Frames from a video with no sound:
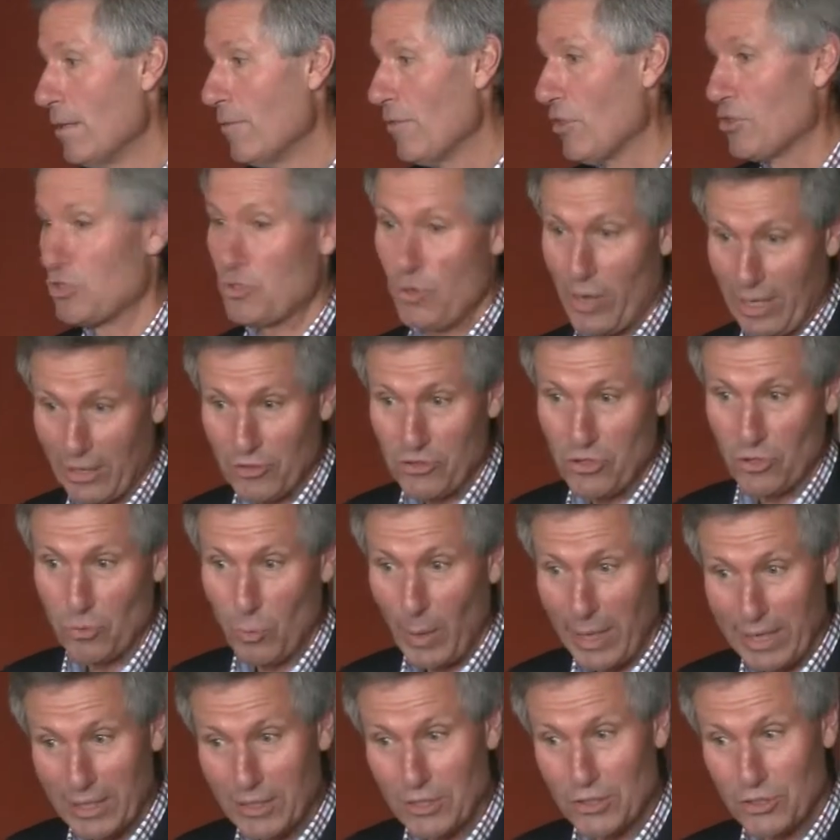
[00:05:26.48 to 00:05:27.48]
the strengths
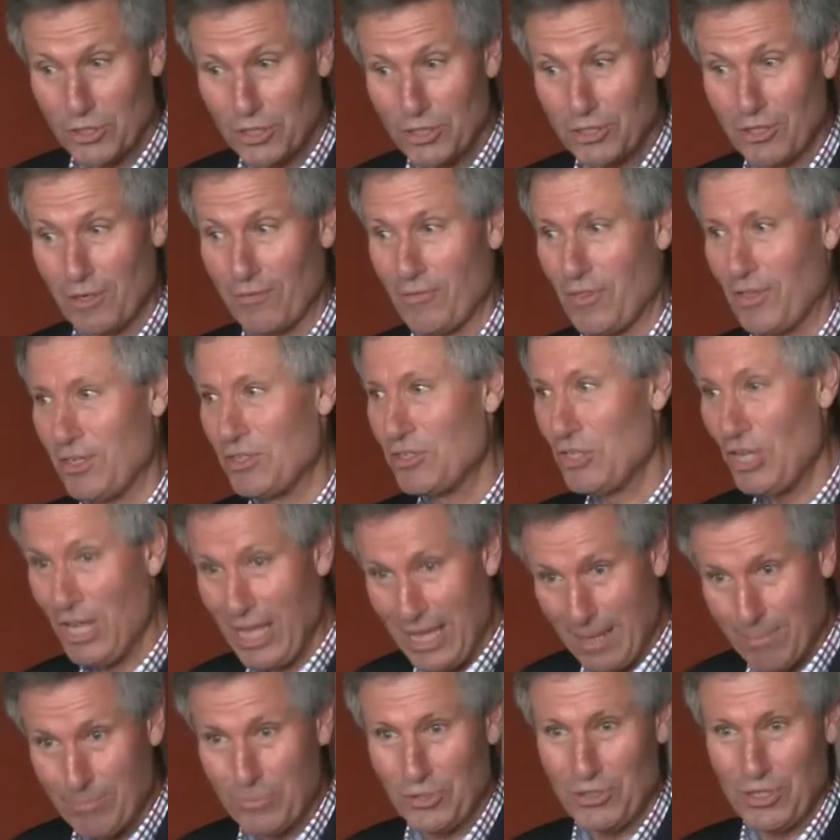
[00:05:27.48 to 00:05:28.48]
and weaknesses of the
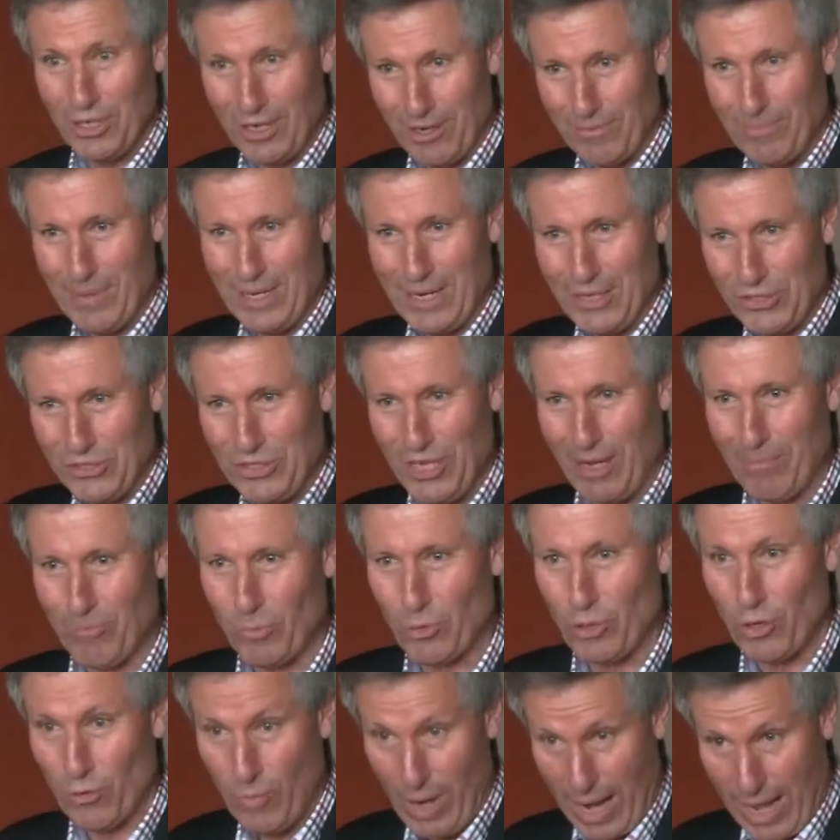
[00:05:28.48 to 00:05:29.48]
teams that have been
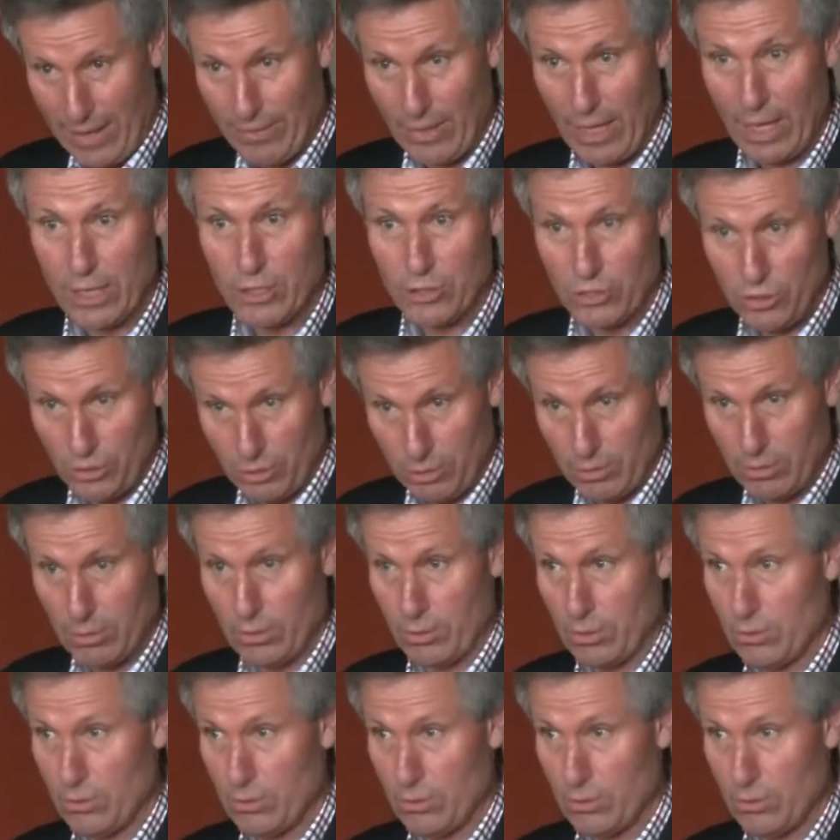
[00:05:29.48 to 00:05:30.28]
assembled around those